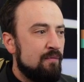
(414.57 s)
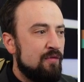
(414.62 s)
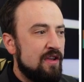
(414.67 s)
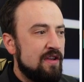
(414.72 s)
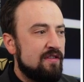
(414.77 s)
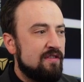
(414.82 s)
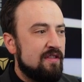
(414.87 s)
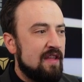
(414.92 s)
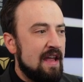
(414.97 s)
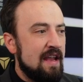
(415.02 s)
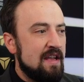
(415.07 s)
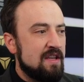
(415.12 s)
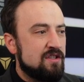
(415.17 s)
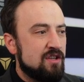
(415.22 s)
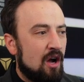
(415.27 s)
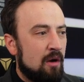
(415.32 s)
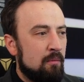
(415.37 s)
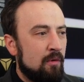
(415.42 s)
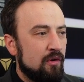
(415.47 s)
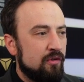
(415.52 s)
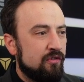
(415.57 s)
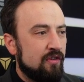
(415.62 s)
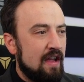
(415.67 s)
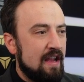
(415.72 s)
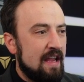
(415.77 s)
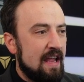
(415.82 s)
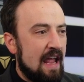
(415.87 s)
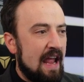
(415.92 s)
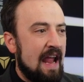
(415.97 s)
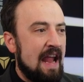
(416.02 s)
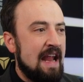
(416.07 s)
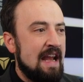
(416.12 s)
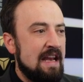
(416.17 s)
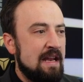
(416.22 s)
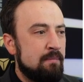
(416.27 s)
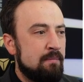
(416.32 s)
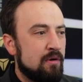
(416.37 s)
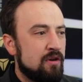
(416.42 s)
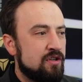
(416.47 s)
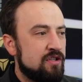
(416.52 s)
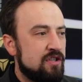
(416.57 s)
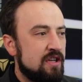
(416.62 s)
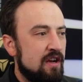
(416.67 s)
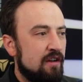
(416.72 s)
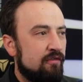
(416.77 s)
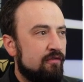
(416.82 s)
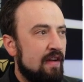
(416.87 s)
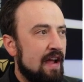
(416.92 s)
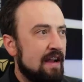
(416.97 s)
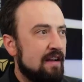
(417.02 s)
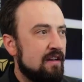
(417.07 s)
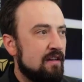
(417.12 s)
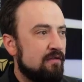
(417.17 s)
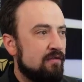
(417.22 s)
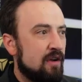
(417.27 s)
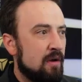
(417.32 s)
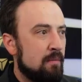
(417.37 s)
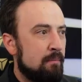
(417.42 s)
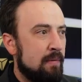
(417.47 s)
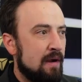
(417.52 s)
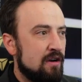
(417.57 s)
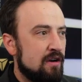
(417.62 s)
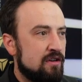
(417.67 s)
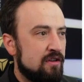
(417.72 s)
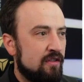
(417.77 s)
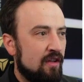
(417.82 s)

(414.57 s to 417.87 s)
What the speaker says: this thing is almost like 80% effective compared